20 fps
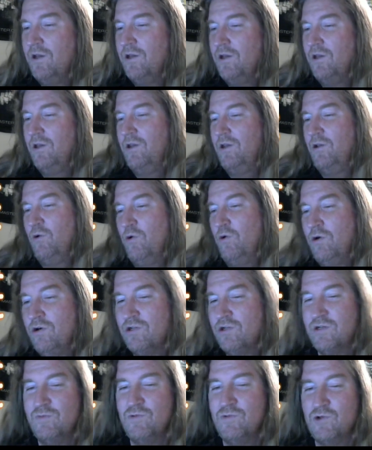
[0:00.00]
you order
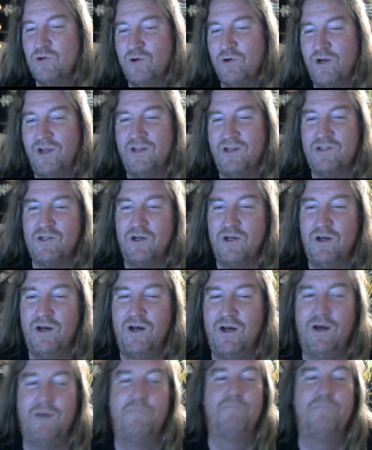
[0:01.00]
some drinks.
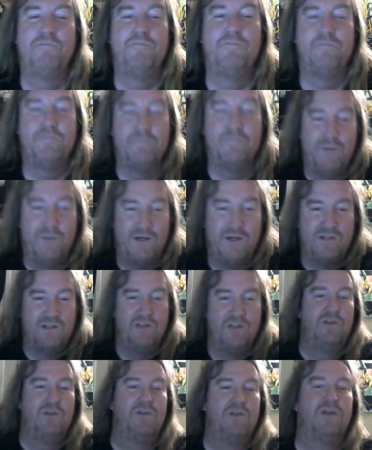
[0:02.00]
Basically,
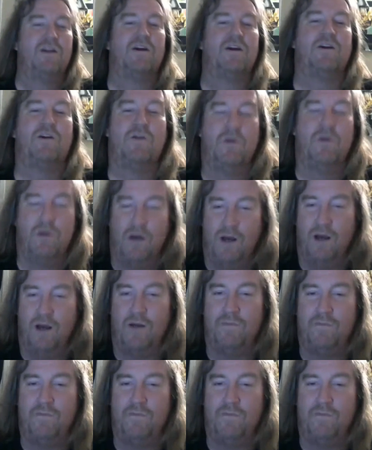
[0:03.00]
you get a